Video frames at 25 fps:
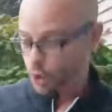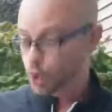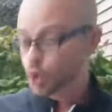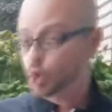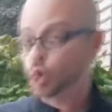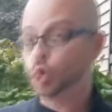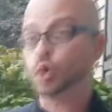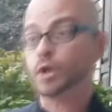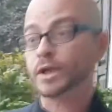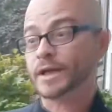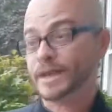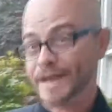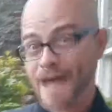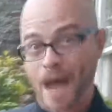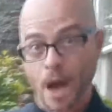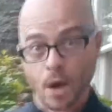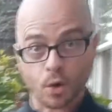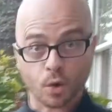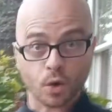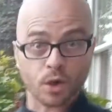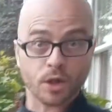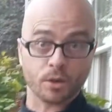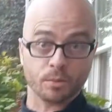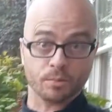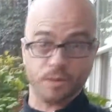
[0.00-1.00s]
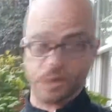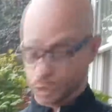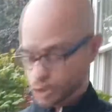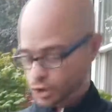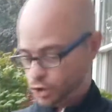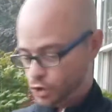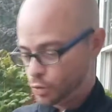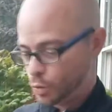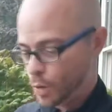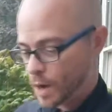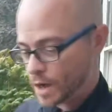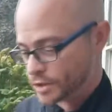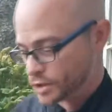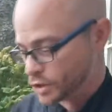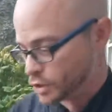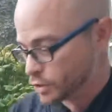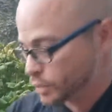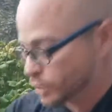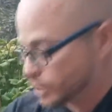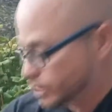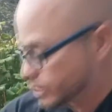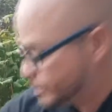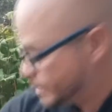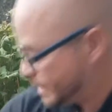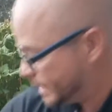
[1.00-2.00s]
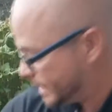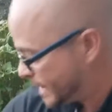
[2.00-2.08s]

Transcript: cooling down a little bit. You do want your grill to be